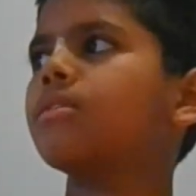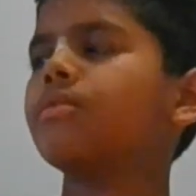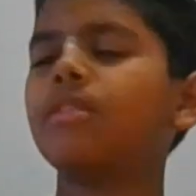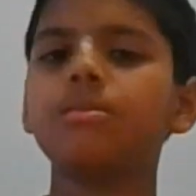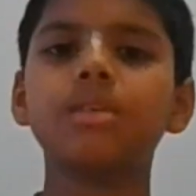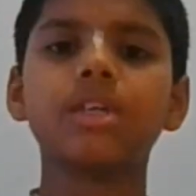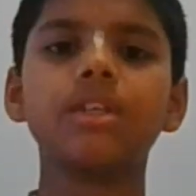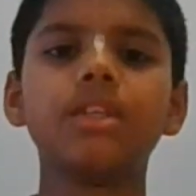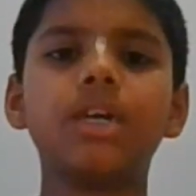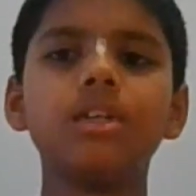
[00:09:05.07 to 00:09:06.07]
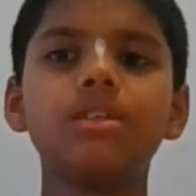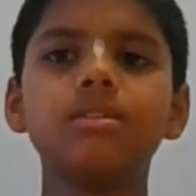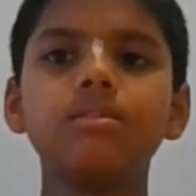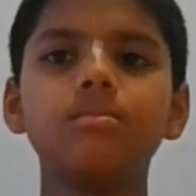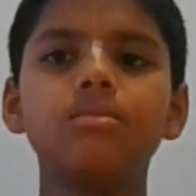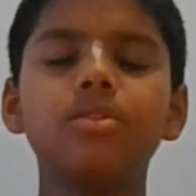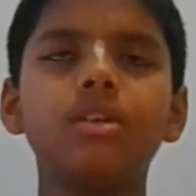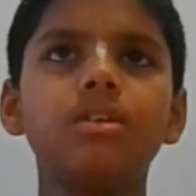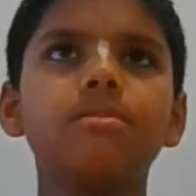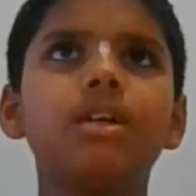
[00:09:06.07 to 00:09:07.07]
for making that
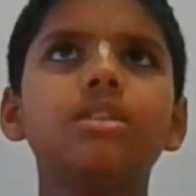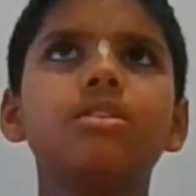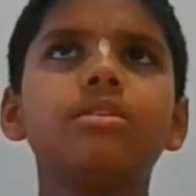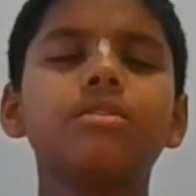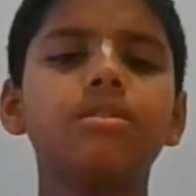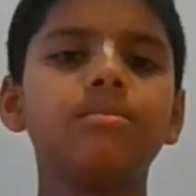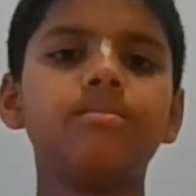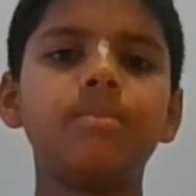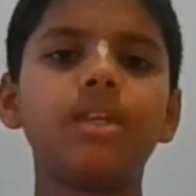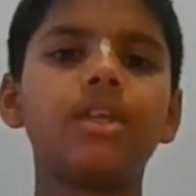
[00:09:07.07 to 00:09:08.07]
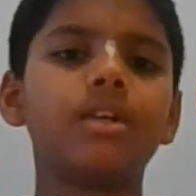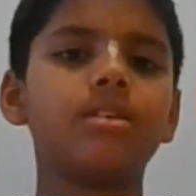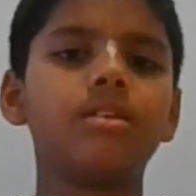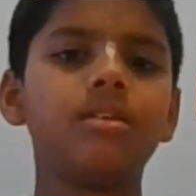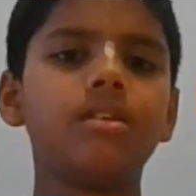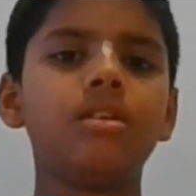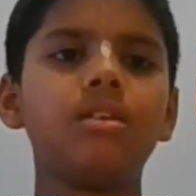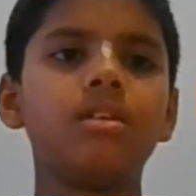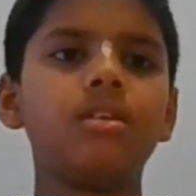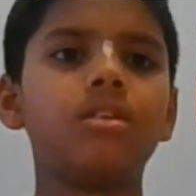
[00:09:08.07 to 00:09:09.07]
more advanced, you can play like,
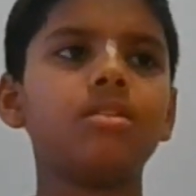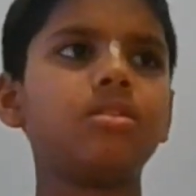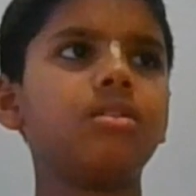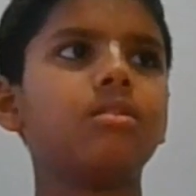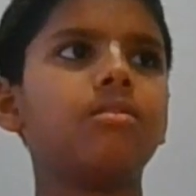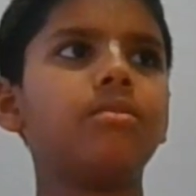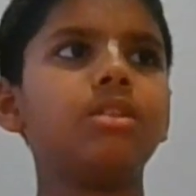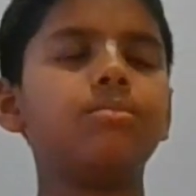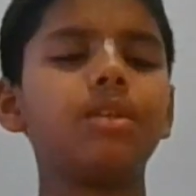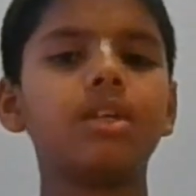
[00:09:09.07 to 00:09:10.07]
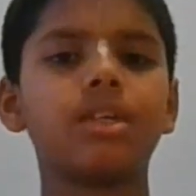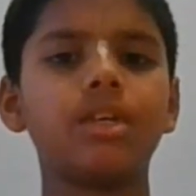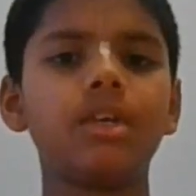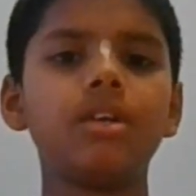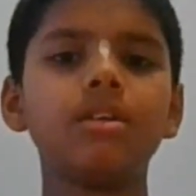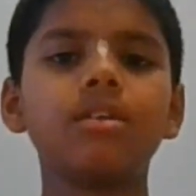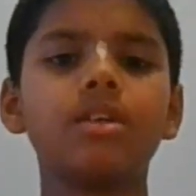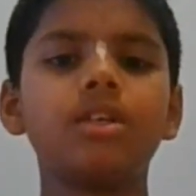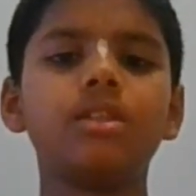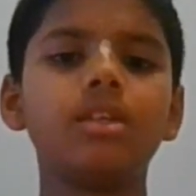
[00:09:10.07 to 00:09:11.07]
so when you play Kha
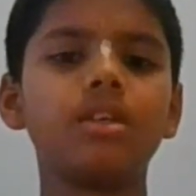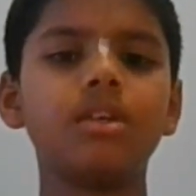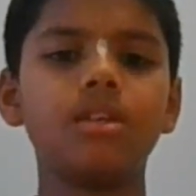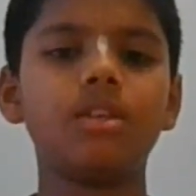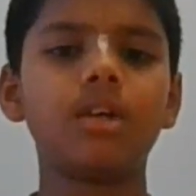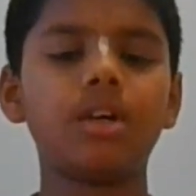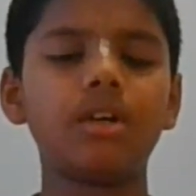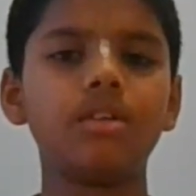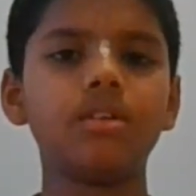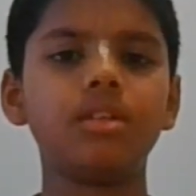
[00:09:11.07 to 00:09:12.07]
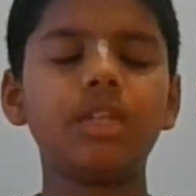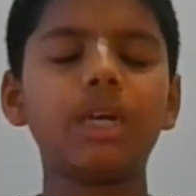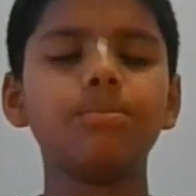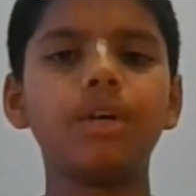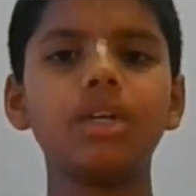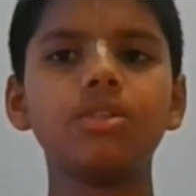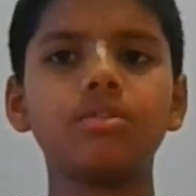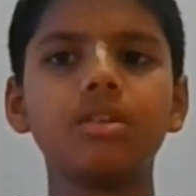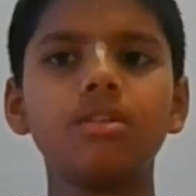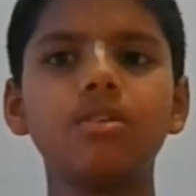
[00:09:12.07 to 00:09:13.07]
Ti Ge Dha, in that part
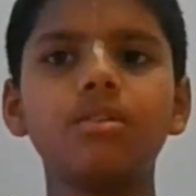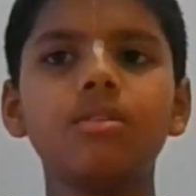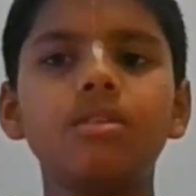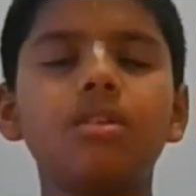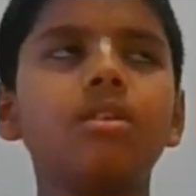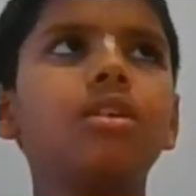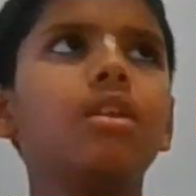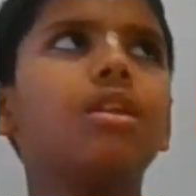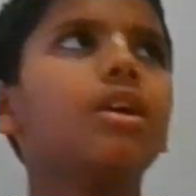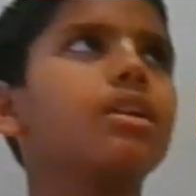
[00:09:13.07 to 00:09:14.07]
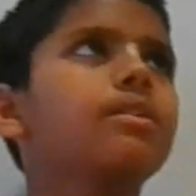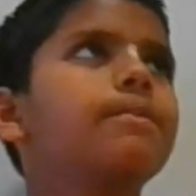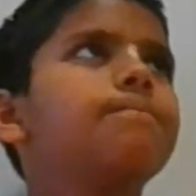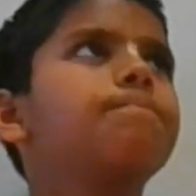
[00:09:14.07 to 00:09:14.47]
you can go like,